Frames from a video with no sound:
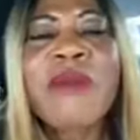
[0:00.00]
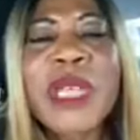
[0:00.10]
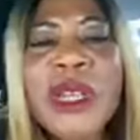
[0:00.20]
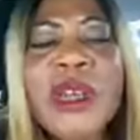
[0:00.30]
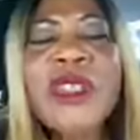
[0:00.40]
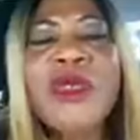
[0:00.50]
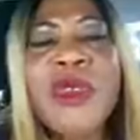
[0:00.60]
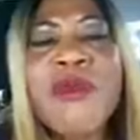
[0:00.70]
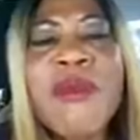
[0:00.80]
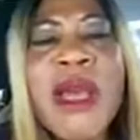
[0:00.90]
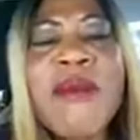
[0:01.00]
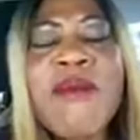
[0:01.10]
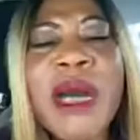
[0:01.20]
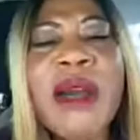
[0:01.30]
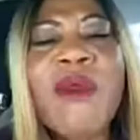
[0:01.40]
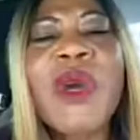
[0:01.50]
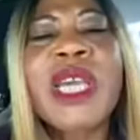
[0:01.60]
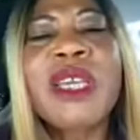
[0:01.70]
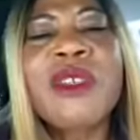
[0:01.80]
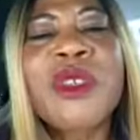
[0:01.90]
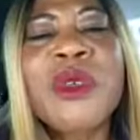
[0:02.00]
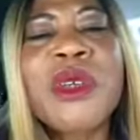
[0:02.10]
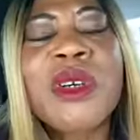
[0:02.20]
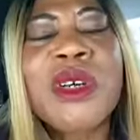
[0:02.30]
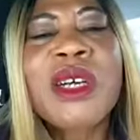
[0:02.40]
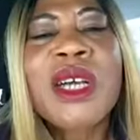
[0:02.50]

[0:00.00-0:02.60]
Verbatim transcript: Because remember when he took